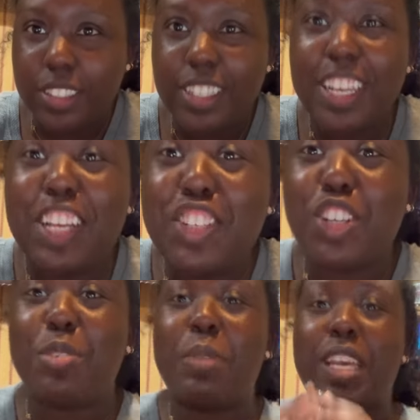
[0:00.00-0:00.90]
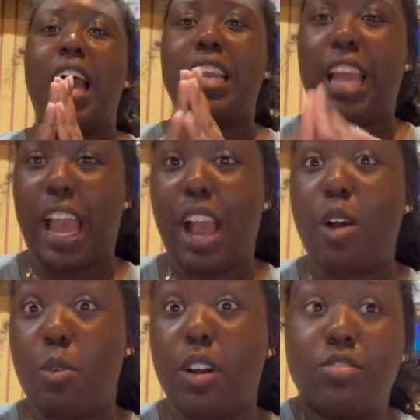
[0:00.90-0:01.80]
It took me an
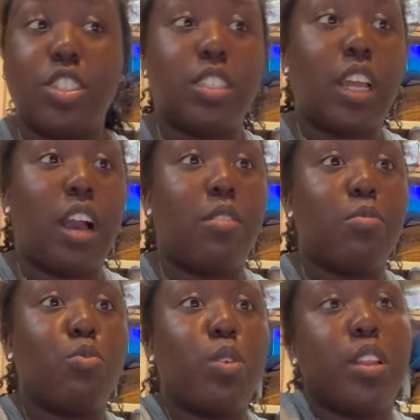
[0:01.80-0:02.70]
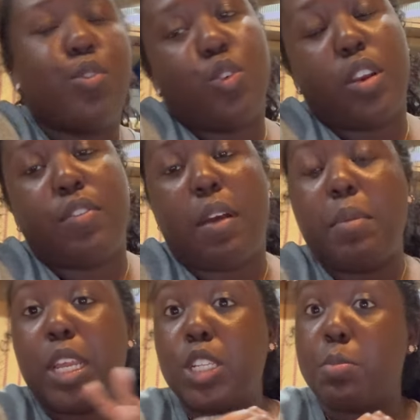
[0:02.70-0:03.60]
hour just now. Really 45
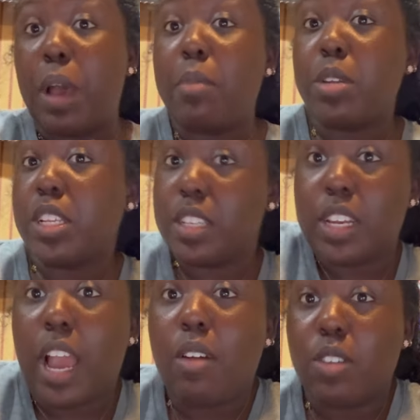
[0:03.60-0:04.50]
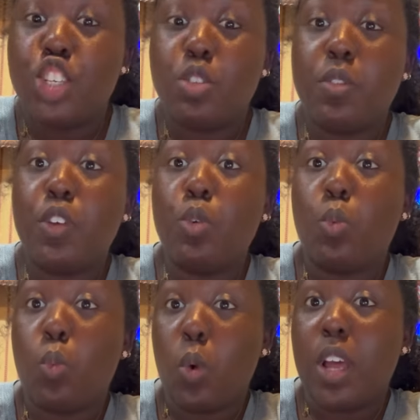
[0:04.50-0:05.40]
minutes, but I'm gonna say an hour to review
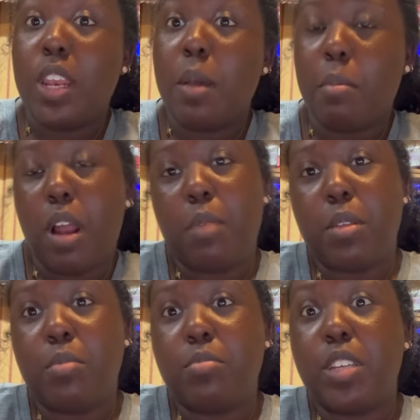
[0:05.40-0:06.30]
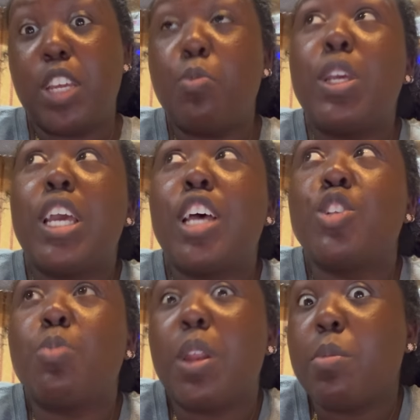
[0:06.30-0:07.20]
one problem. Can we
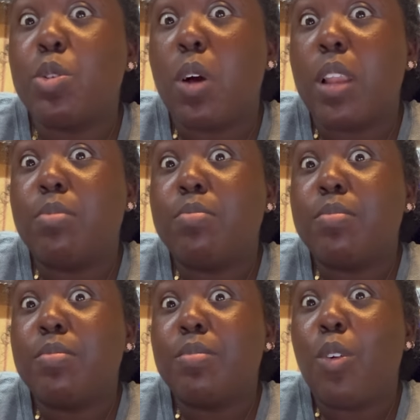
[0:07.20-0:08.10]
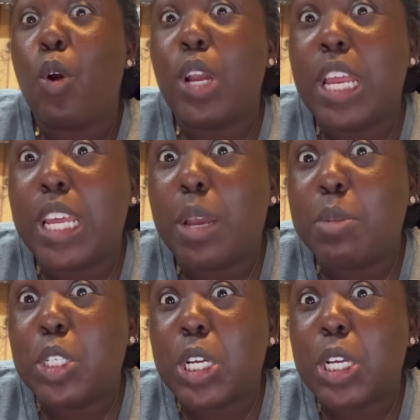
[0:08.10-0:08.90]
guess what it was on? Organic chemistry.